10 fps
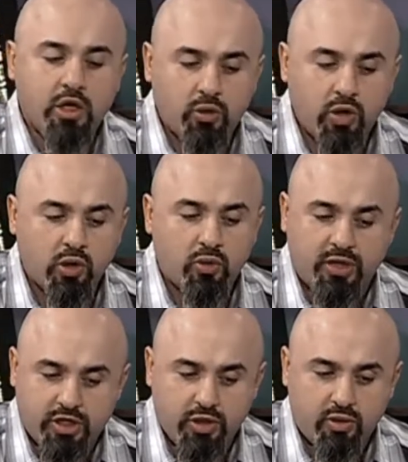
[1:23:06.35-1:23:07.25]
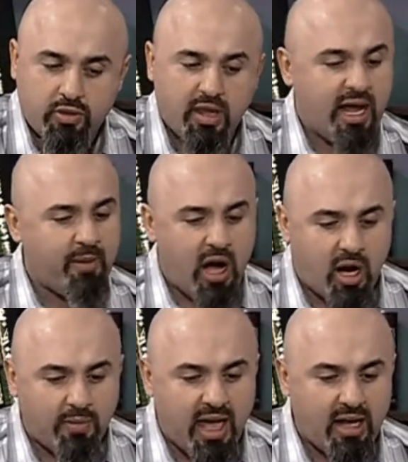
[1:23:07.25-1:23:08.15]
You knew, did you, that I'm a
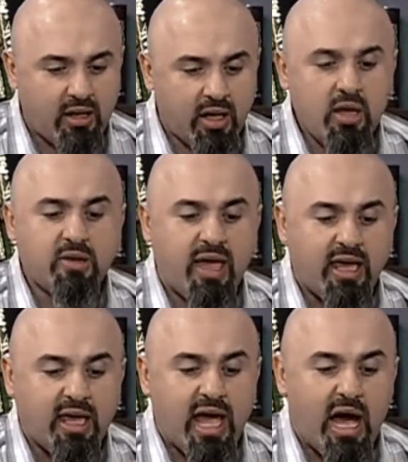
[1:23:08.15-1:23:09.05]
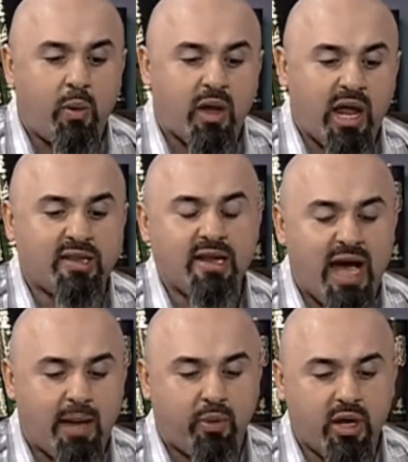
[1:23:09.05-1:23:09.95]
hard man, taking out what I did
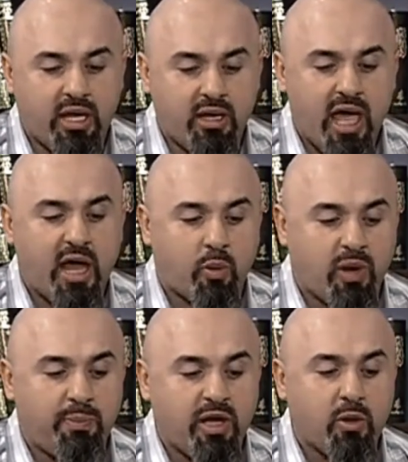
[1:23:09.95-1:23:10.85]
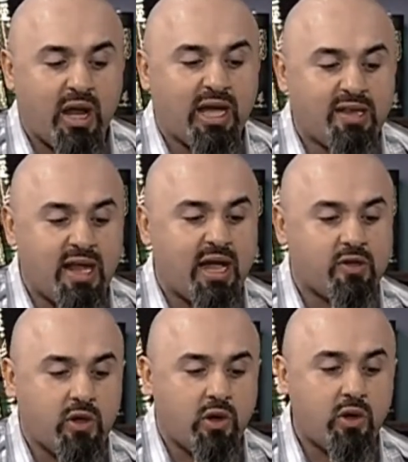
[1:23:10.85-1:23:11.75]
not put in and reaping what I did
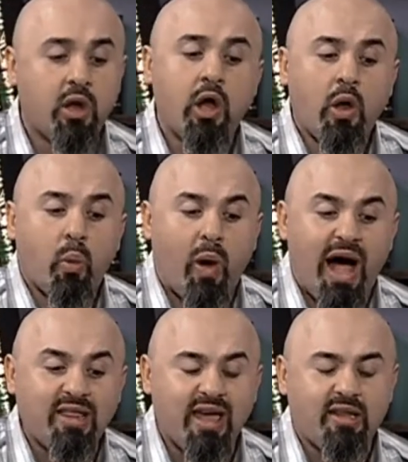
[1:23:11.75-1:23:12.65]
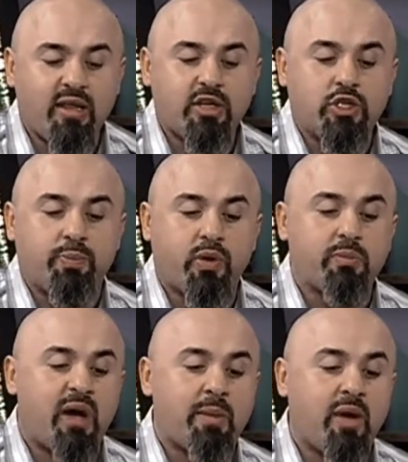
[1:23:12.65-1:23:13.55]
not sow? Why then didn't you
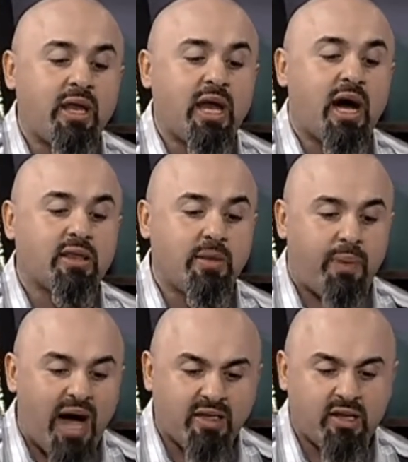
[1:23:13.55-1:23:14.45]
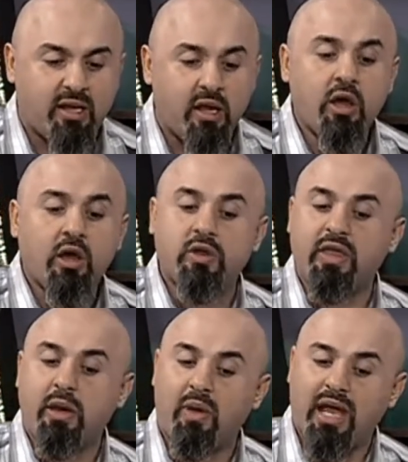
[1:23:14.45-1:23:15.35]
put my money on deposit
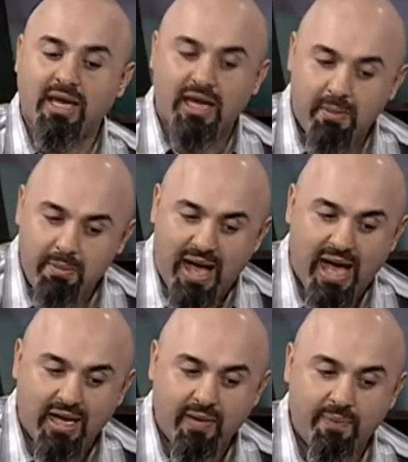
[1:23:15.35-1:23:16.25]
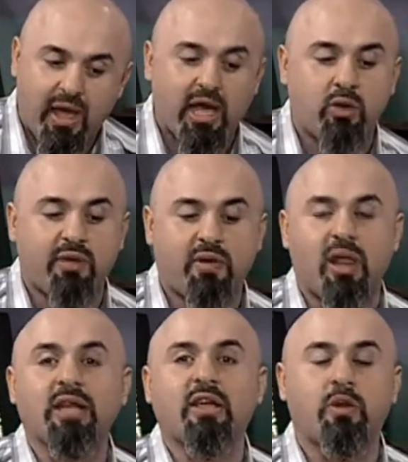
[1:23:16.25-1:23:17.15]
so that when I come back, I could have
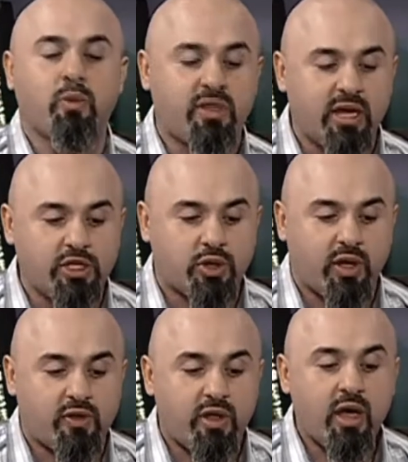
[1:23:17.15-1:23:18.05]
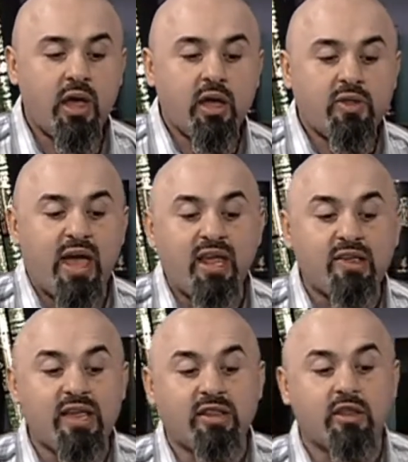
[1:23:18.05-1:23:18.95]
collected it with interest? Then he
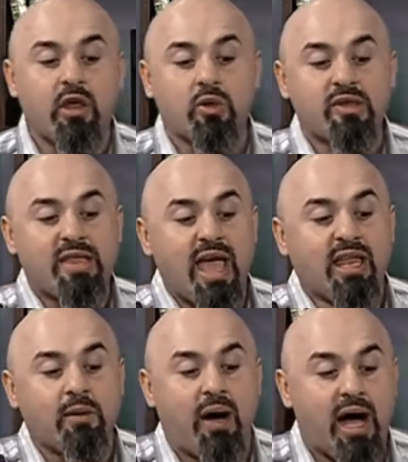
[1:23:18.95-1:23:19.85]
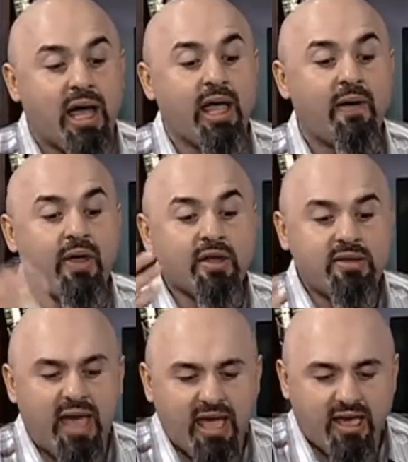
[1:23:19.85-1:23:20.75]
said to those standing by,
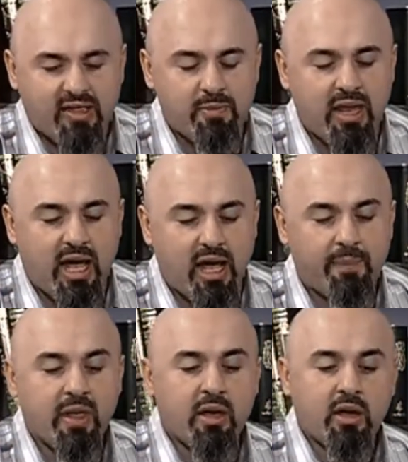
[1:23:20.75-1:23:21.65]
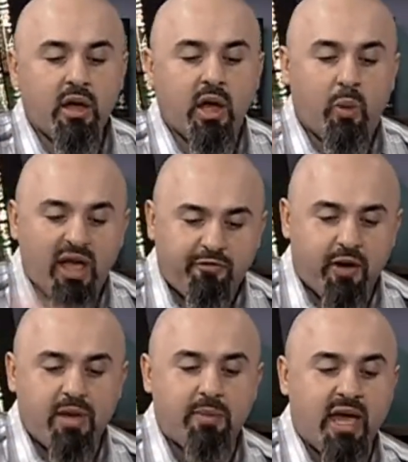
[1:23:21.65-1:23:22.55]
take his mina away
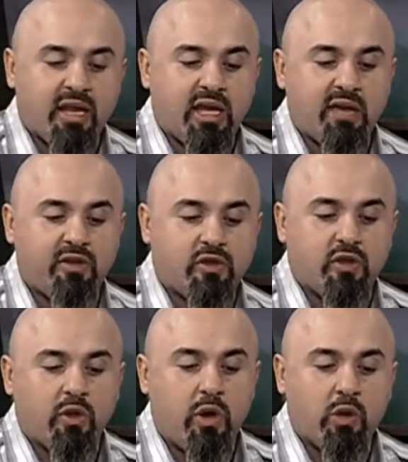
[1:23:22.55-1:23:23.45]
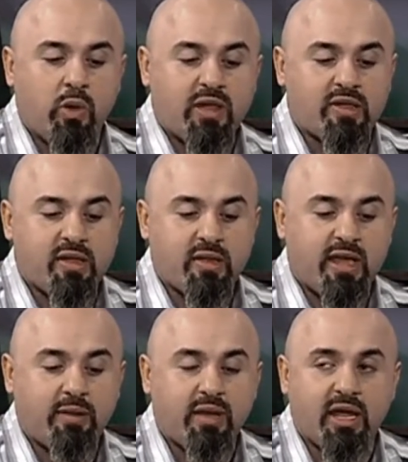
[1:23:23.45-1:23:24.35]
from him and give it to the one who has
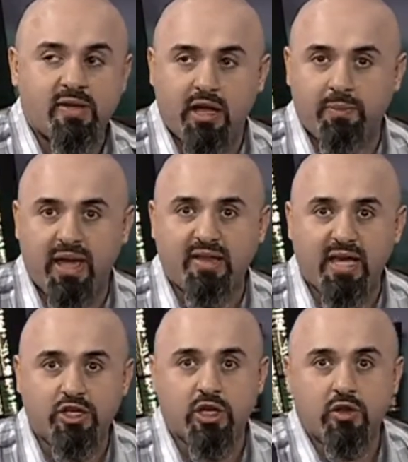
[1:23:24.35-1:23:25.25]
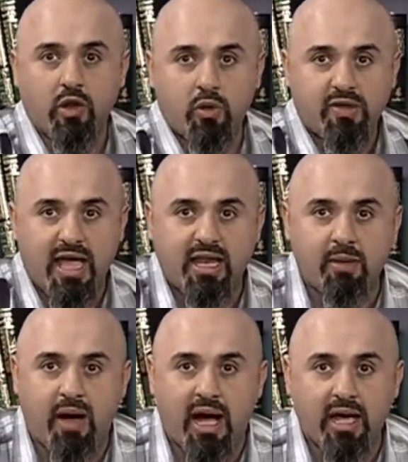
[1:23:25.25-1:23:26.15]
10 minas. Now pay attention. Those
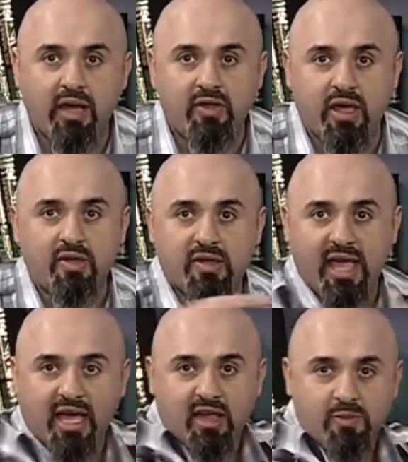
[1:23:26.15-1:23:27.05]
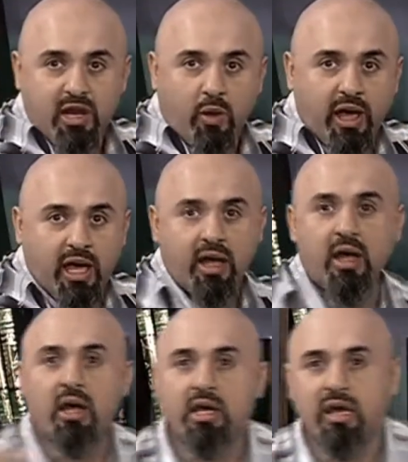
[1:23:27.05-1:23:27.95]
standing by, he says, take his mina away,
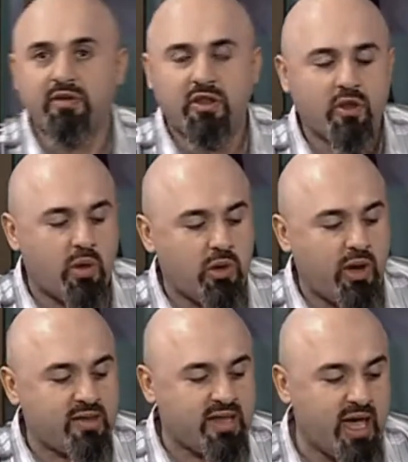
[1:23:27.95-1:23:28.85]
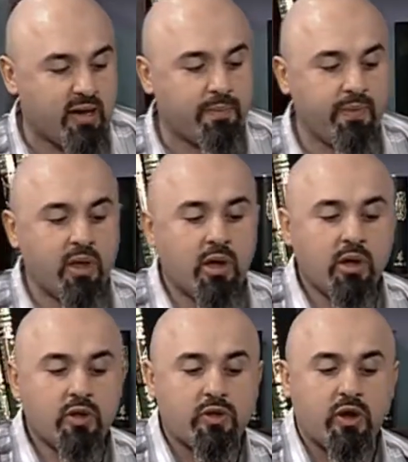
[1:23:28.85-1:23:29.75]
give it to the one who has 10.
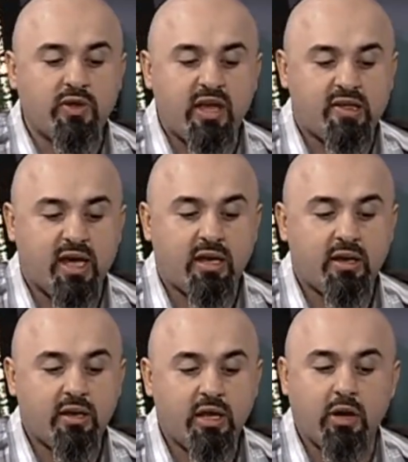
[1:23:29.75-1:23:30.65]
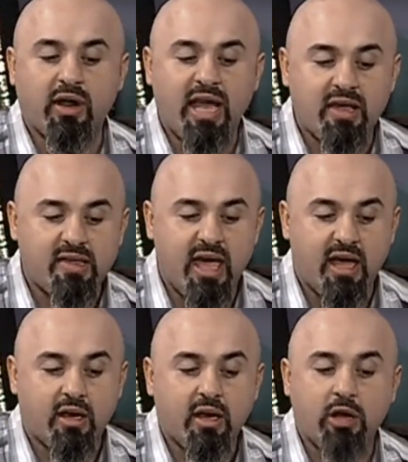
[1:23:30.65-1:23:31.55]
Sir, they said, he already has 10.